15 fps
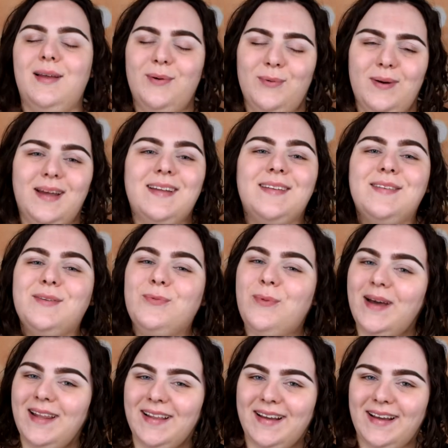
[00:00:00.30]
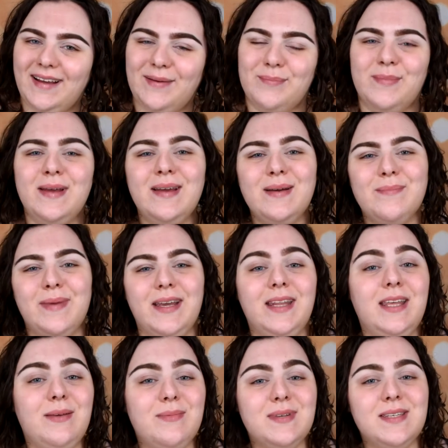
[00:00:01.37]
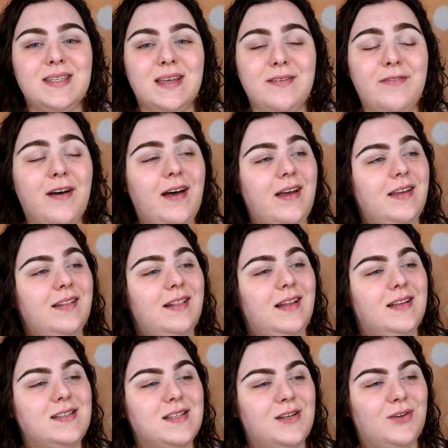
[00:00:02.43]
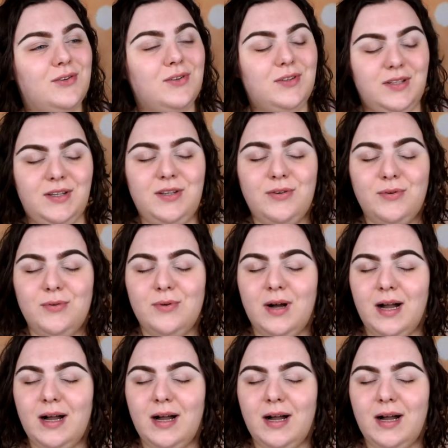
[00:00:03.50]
Hello and welcome! My name is Eva and let's continue